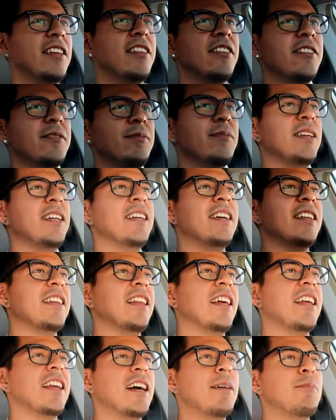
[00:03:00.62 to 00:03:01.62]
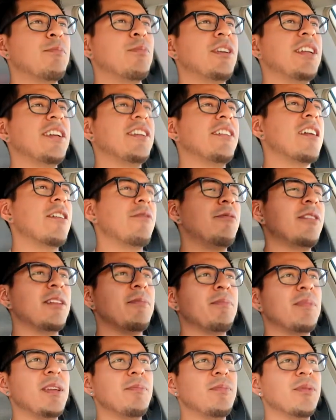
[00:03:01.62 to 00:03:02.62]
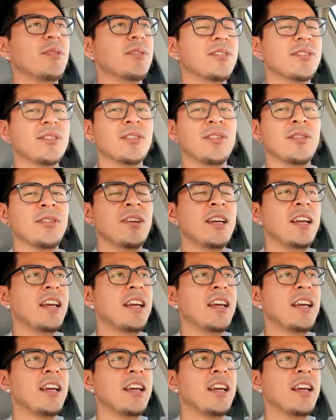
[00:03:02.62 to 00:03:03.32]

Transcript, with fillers: love me, and like I'm pretty good at reading people. So